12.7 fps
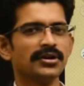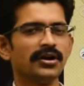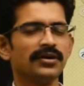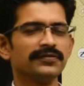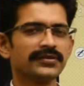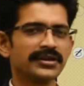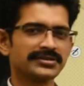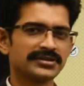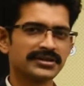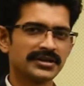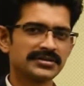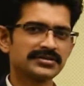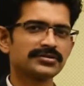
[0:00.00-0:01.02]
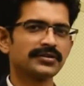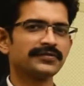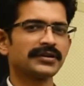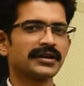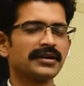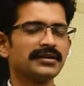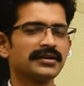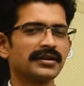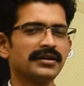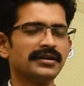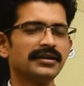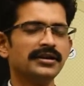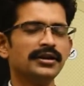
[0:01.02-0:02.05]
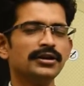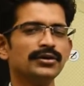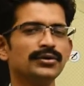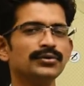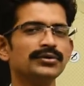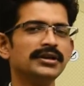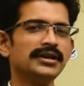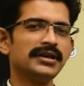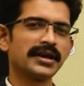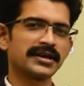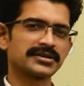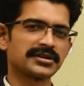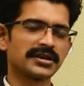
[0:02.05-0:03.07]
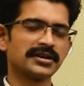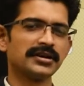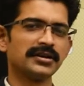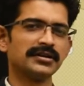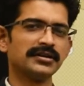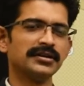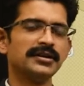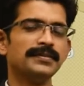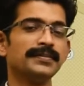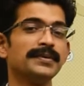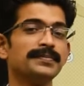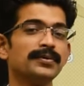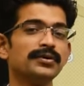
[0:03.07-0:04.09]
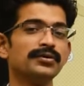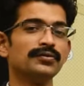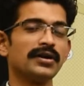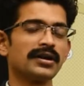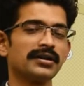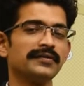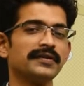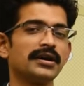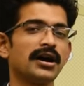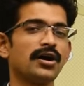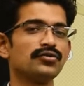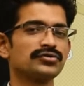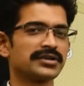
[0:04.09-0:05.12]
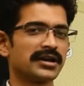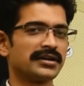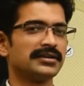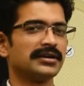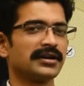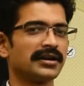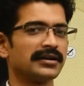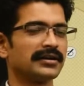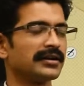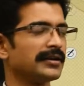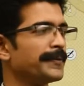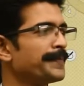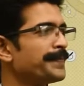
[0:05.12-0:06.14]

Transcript: of residents of a country to the external people who are living outside the country.